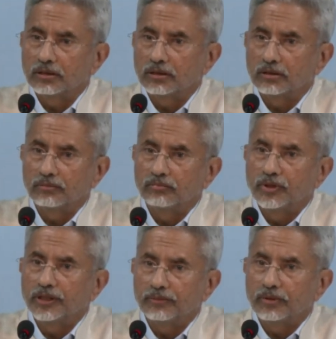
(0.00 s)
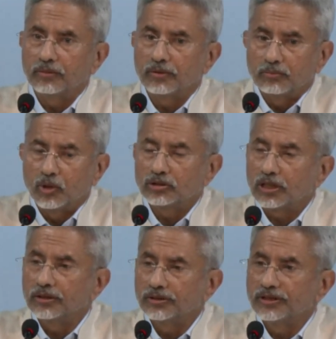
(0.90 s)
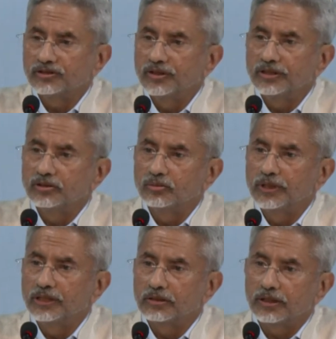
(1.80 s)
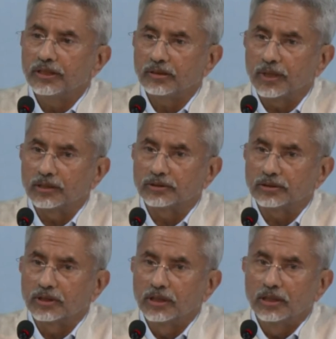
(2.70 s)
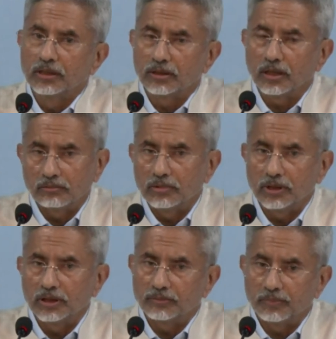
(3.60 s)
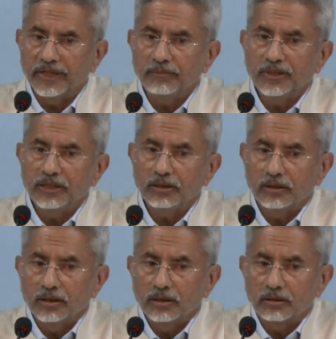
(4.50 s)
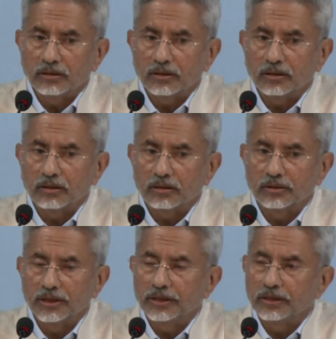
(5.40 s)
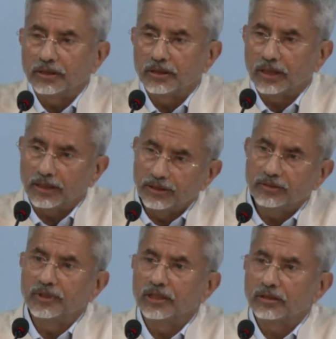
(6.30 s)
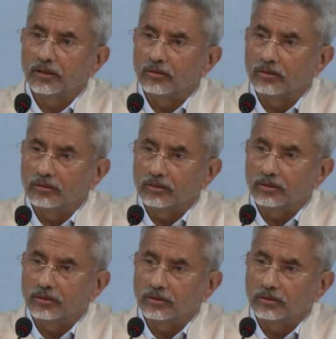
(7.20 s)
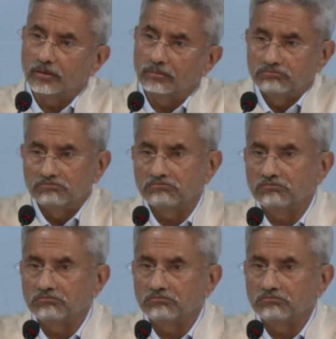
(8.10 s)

uh, we both countries need to be clear about it. Now, it may be uh, the endeavor or uh,